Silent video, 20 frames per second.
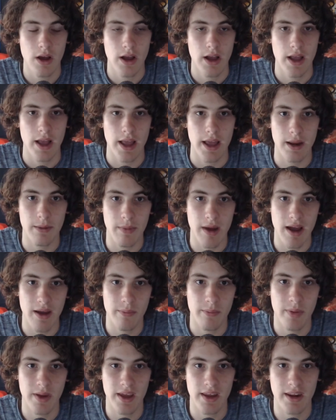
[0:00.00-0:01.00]
in my
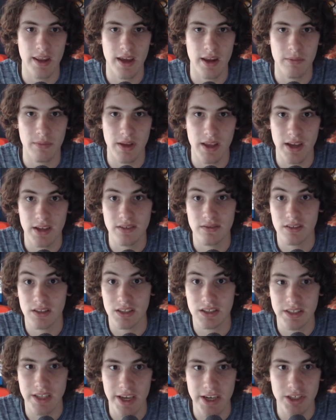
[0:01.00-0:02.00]
opinion, because of the
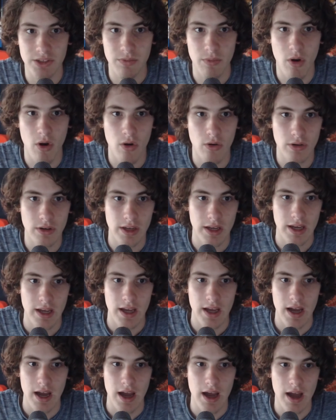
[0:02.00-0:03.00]
Sage mode.
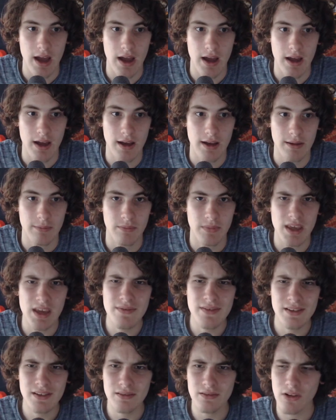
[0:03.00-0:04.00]

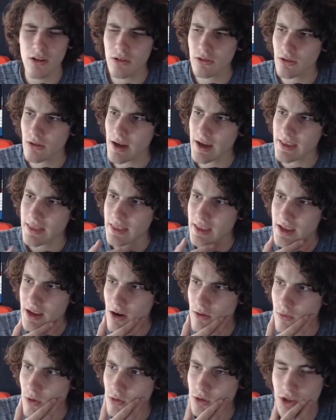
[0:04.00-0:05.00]
Even although I think
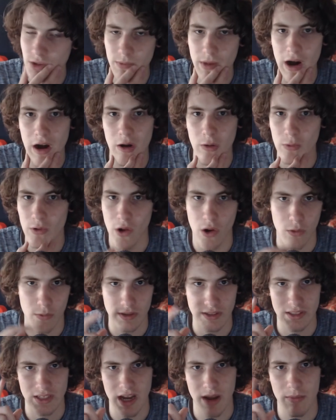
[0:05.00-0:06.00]
Orochimaru would
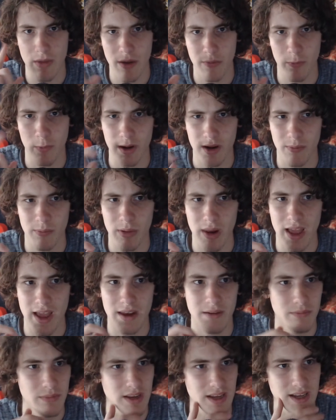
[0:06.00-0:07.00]
always come up with a
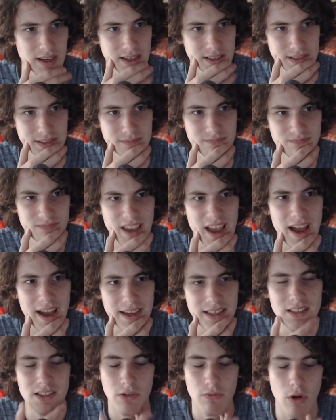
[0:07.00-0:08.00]
plan, because yeah,
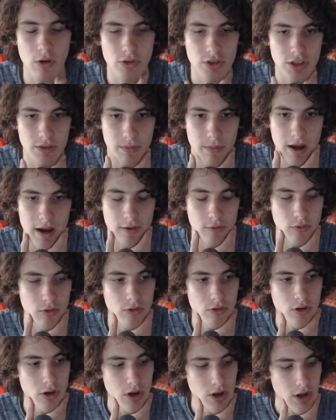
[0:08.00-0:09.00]
it's Orochimaru.
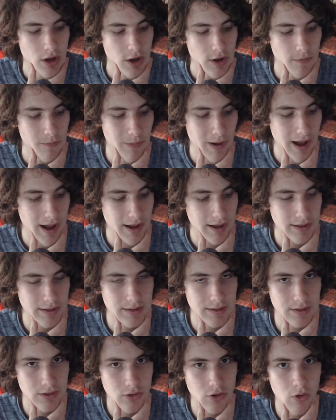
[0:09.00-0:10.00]

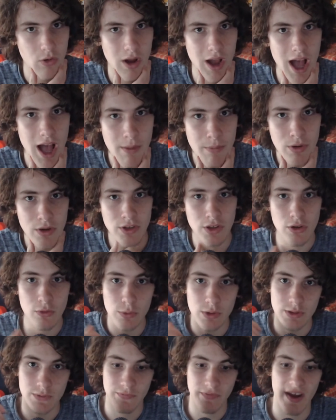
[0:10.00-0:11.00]
But, you know, Kabuto
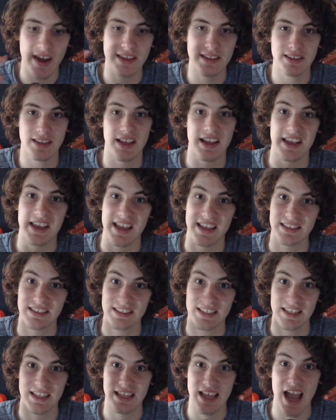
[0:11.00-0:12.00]
was fighting
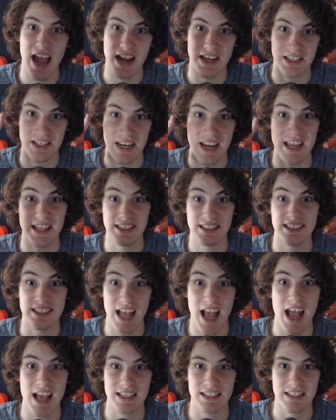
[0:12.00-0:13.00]
against Itachi and
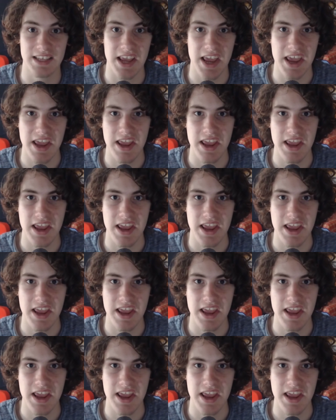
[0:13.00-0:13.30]
Sasuke.